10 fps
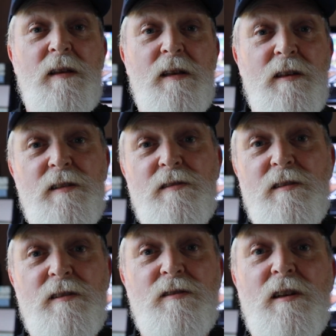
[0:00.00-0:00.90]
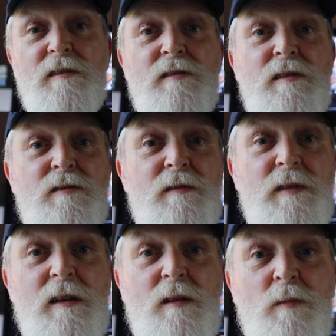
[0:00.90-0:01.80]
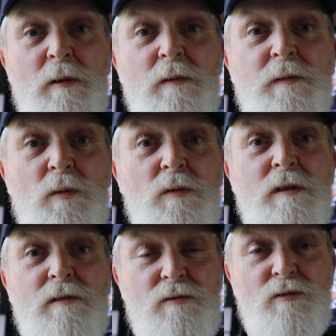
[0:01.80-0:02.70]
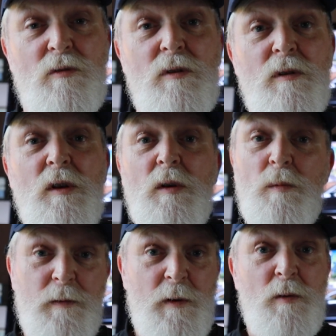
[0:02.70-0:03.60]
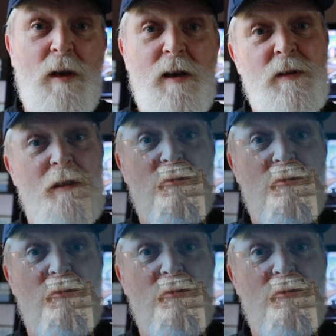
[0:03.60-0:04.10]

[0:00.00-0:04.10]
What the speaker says: increases your chances of getting a well focused shot without having to